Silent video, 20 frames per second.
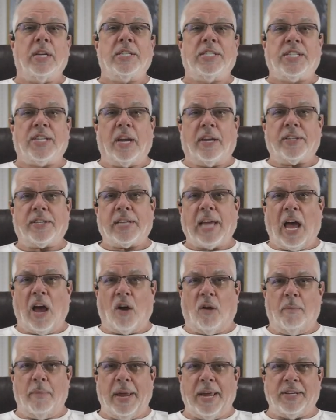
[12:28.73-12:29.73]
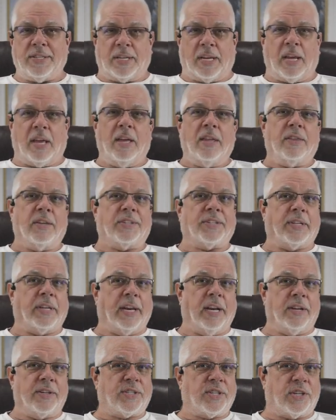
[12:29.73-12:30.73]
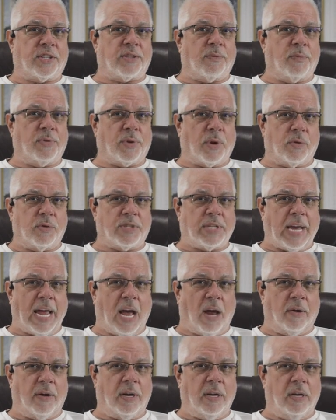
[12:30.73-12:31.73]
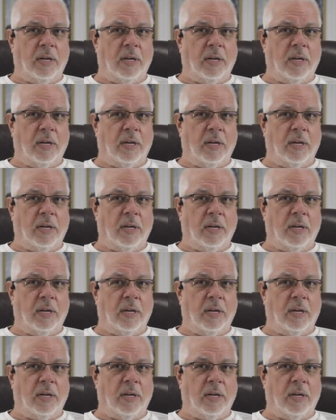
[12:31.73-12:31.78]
just how amazing this little system throws down,